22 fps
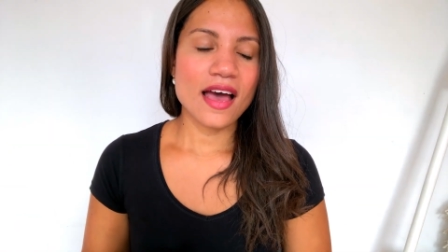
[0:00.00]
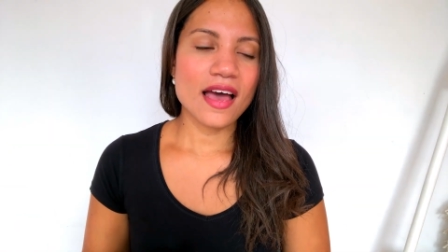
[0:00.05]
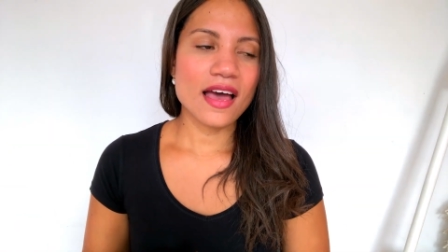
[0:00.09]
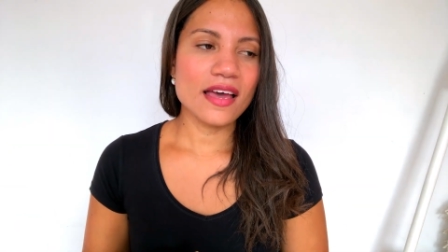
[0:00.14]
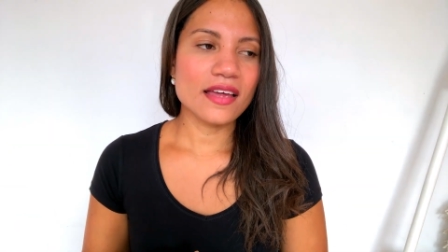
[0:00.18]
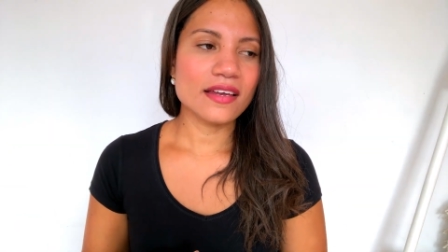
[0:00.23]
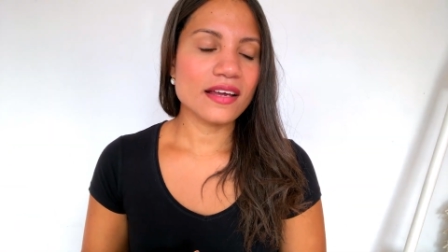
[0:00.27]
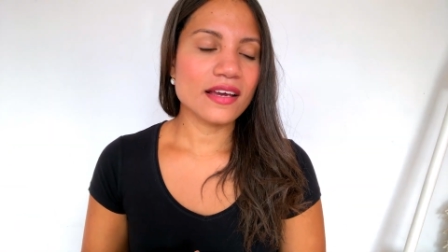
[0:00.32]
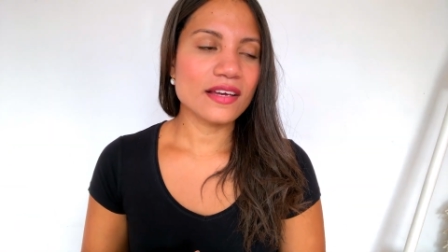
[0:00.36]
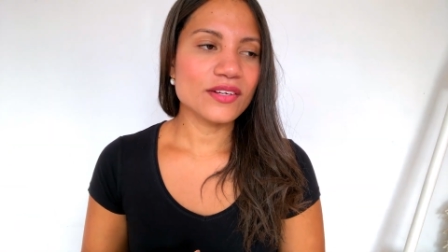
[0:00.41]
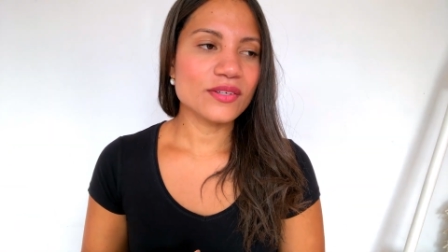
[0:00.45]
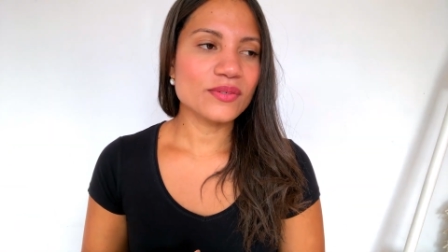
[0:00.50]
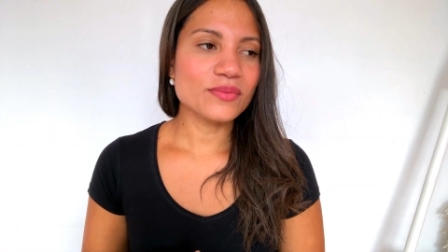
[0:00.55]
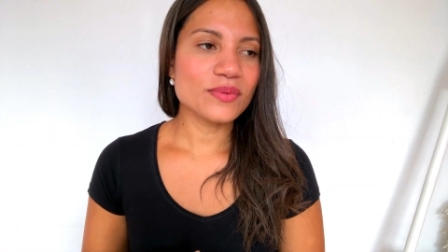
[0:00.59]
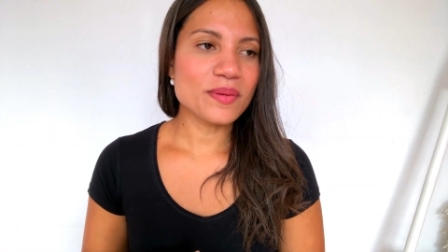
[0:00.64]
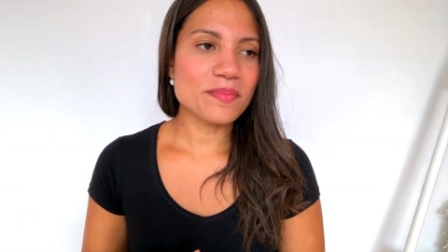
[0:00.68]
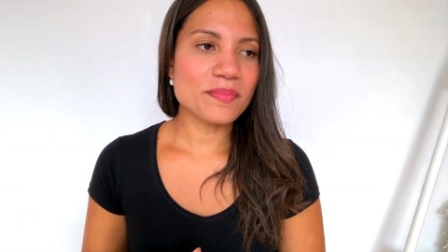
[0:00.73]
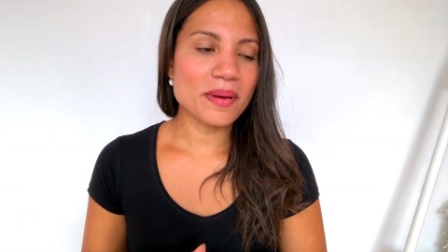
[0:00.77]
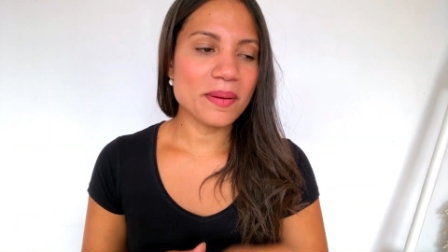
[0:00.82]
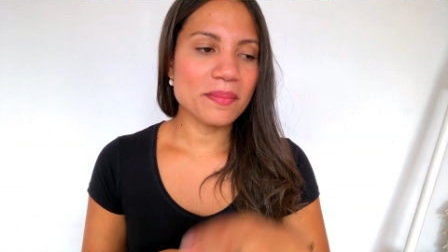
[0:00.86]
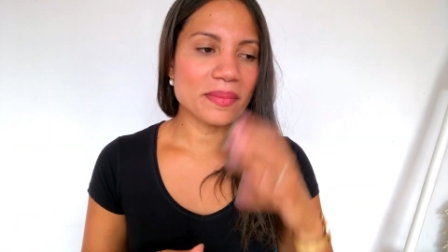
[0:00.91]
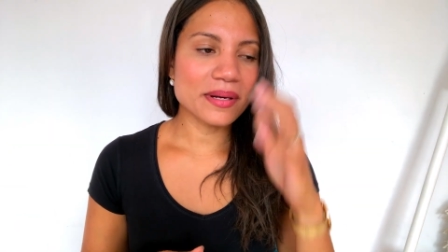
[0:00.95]
And I don't
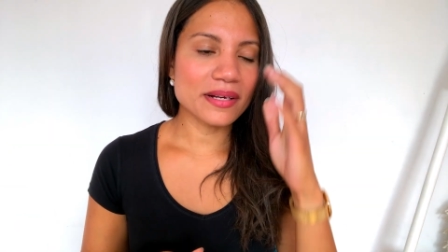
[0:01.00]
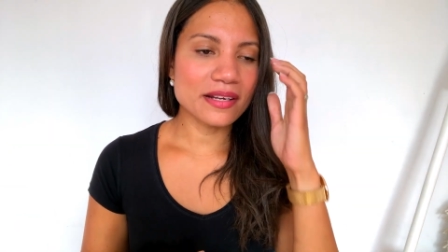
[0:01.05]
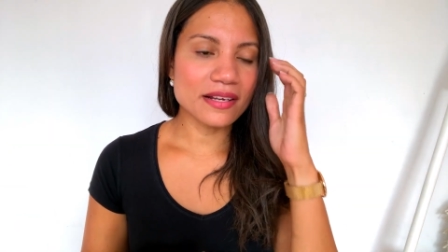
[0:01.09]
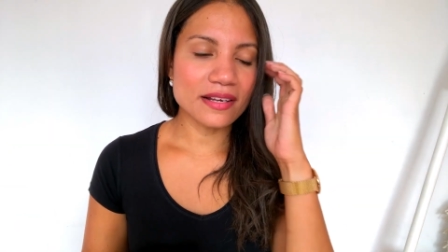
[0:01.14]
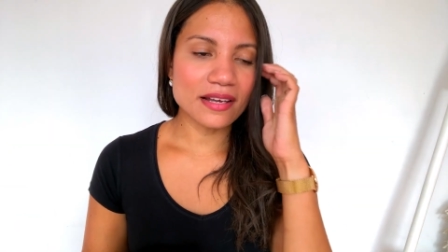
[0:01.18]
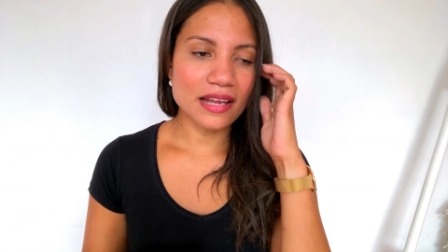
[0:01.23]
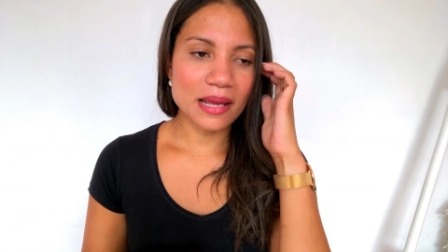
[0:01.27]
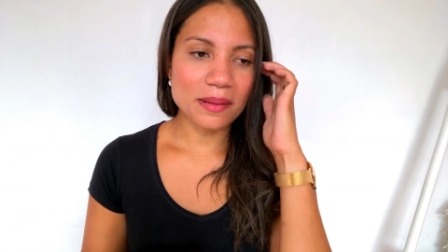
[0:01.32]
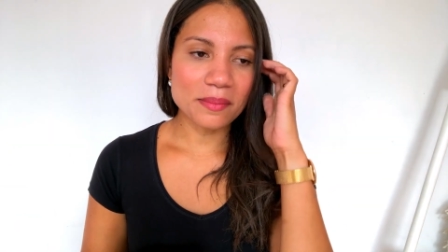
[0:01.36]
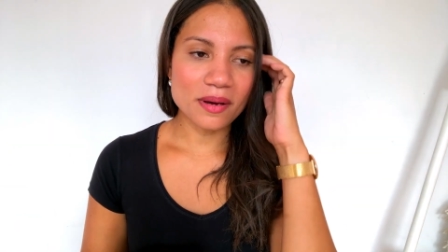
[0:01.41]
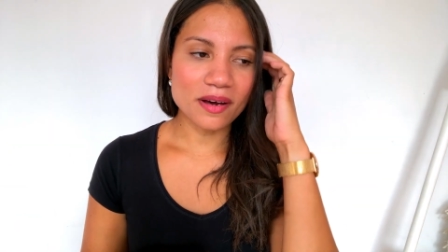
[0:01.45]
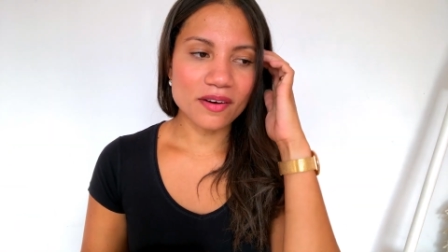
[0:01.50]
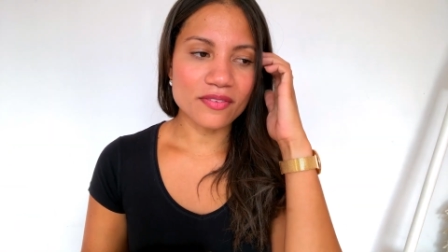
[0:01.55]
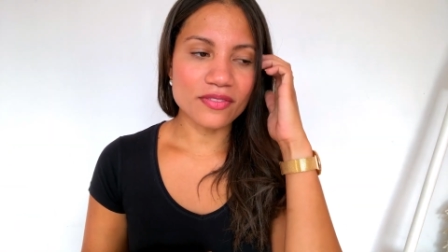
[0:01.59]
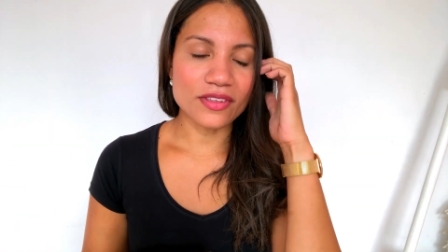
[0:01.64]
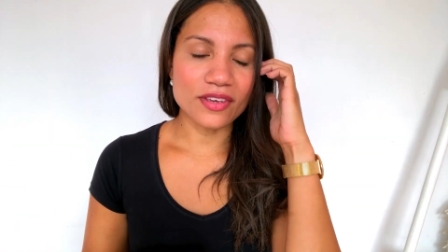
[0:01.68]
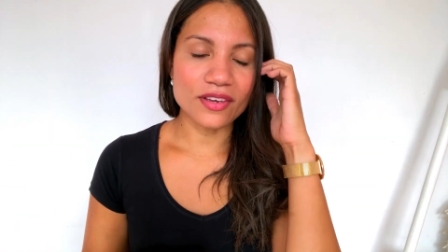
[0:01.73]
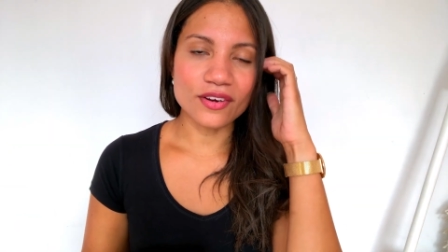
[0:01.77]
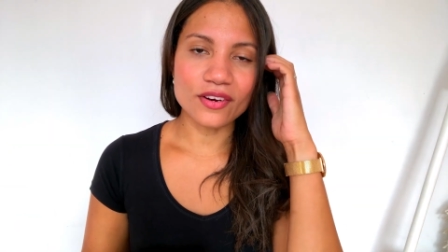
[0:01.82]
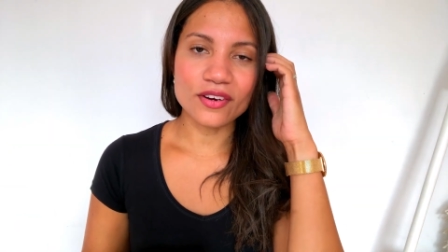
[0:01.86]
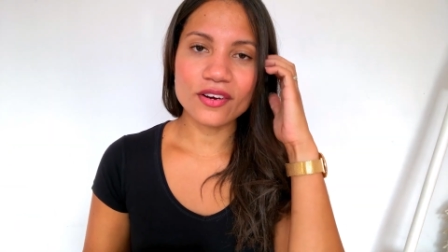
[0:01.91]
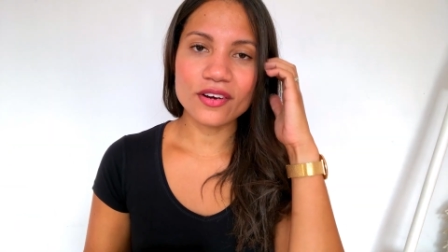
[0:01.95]
remember the name of
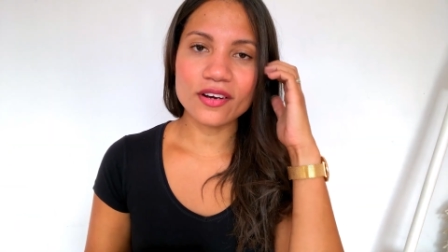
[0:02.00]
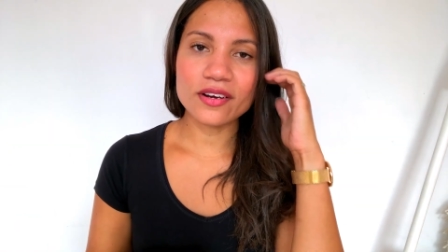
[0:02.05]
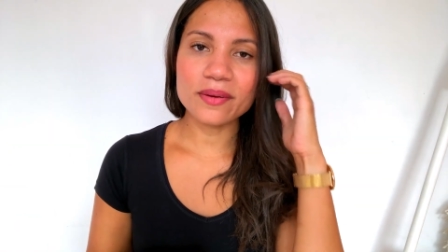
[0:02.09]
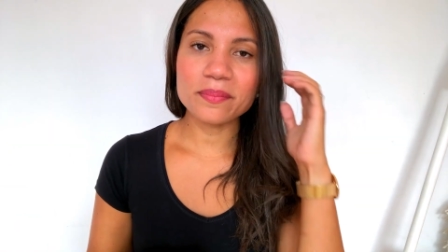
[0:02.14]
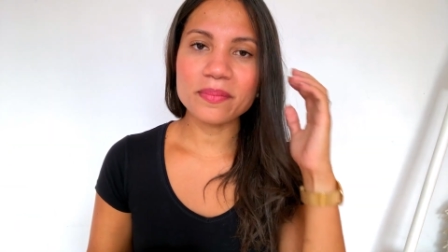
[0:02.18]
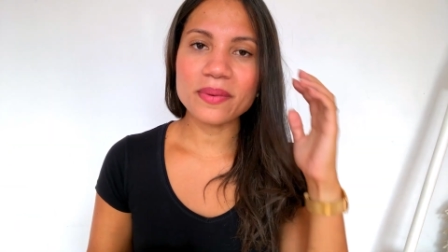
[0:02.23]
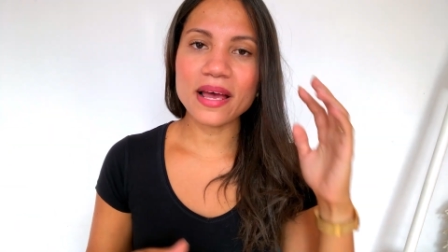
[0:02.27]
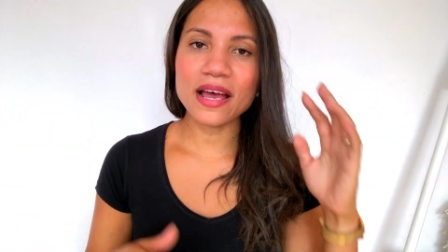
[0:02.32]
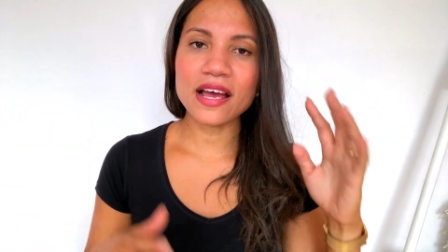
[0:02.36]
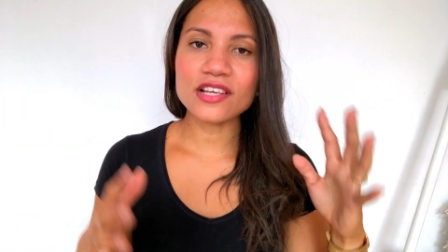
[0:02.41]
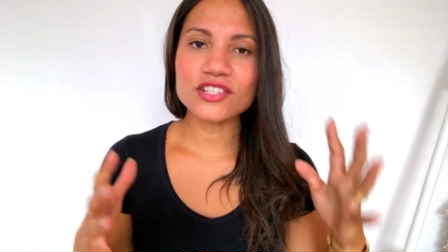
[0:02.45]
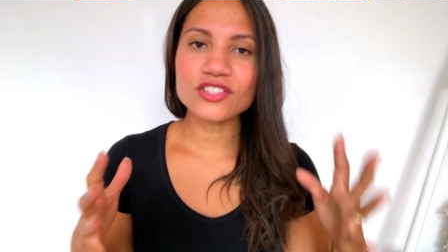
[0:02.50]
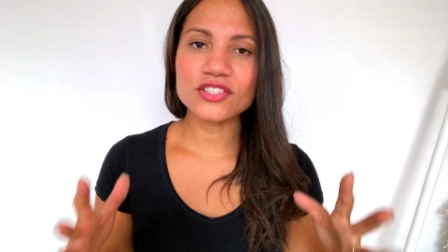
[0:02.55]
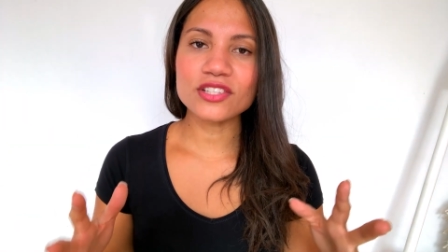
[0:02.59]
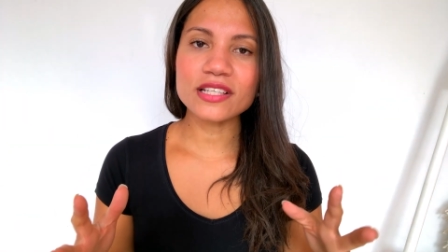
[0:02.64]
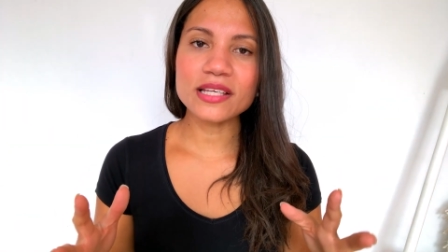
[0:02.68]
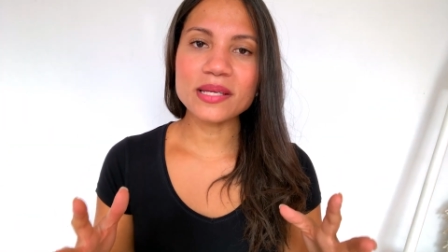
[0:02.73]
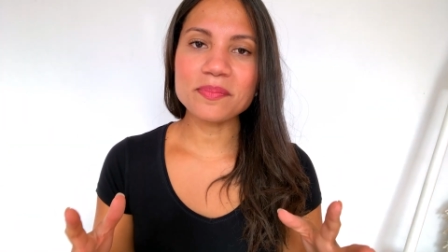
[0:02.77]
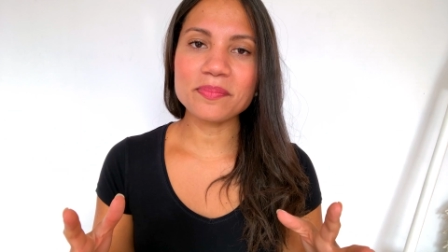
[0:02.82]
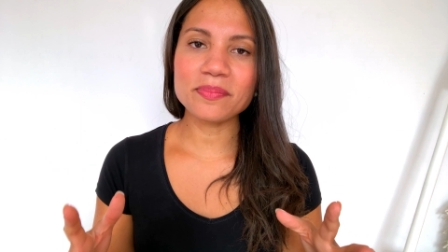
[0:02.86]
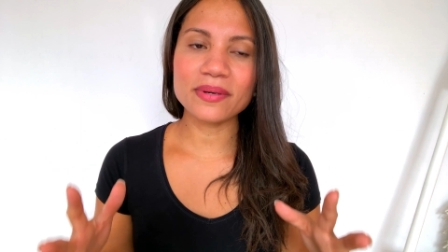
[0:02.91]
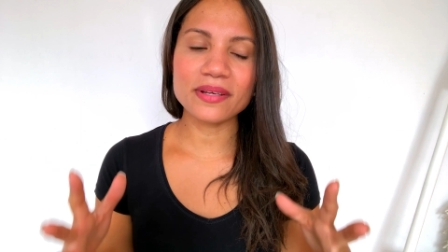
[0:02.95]
the herb
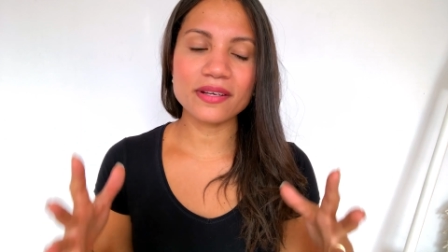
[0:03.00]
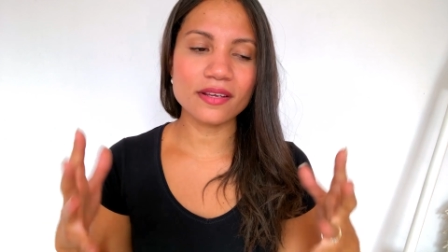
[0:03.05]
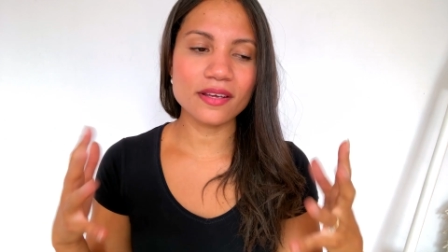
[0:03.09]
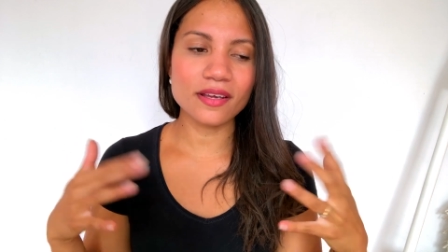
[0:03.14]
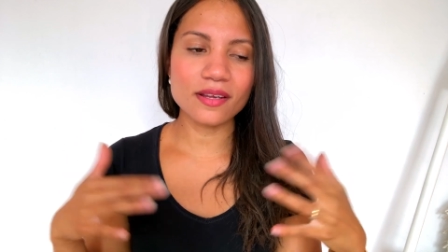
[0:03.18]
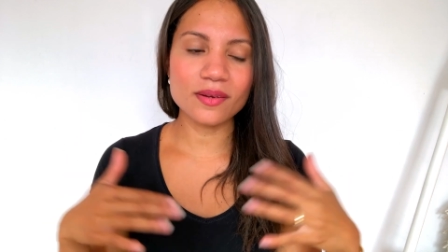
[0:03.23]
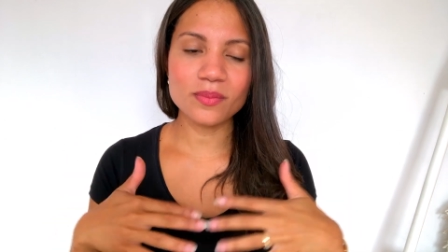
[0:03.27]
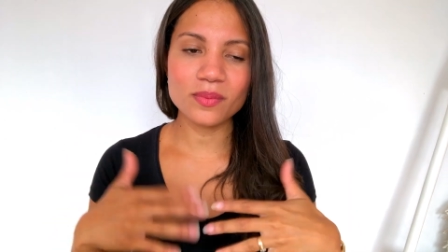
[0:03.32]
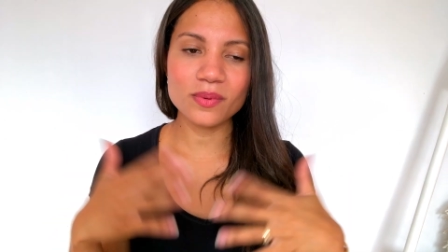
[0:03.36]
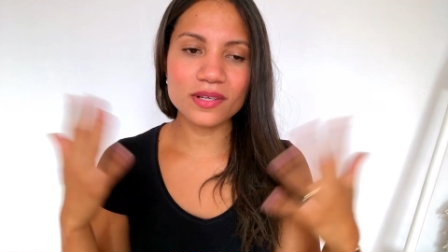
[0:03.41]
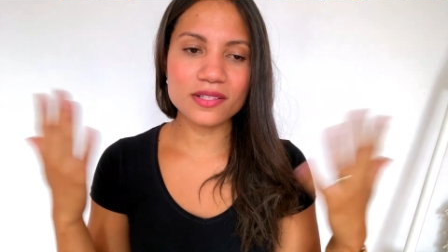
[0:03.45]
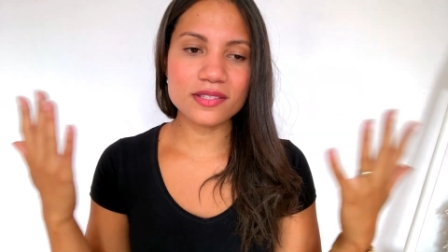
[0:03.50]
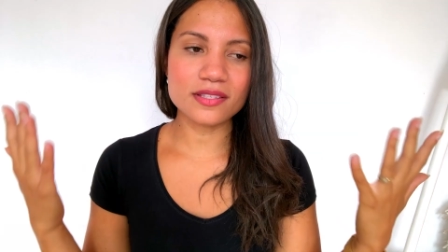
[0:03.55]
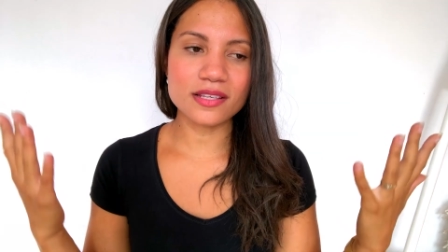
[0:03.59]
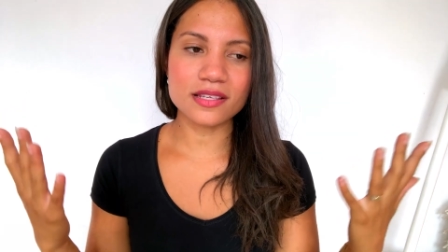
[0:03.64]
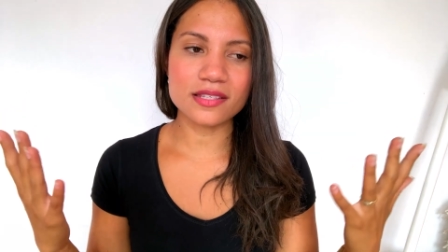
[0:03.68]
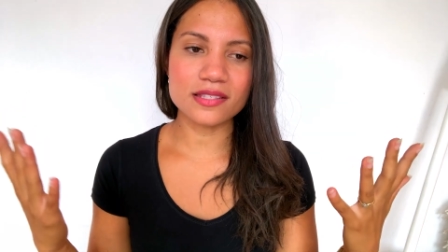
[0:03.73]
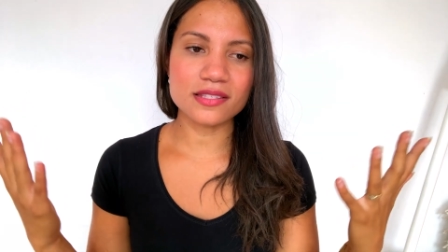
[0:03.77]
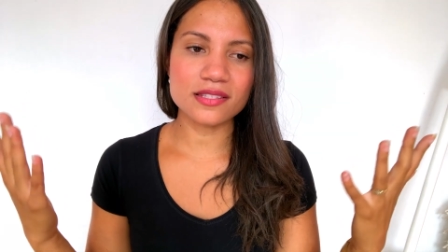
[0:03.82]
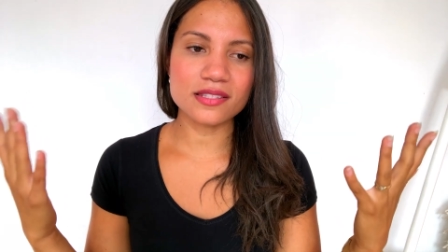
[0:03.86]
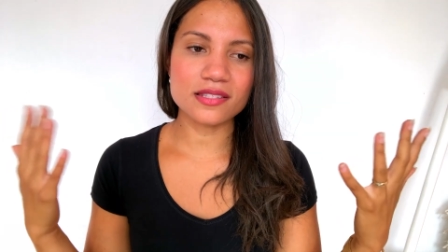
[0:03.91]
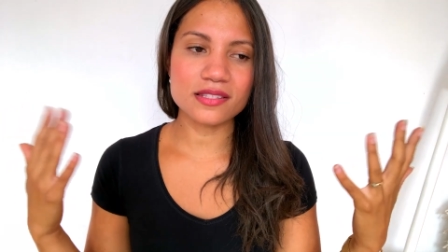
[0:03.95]
actually, but it was
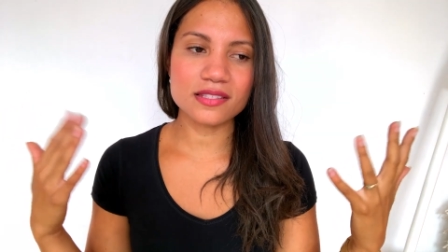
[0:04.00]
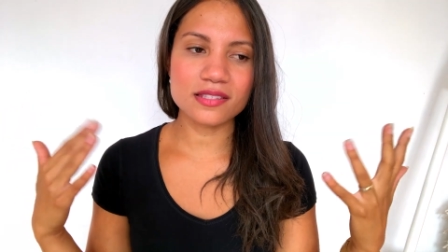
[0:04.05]
like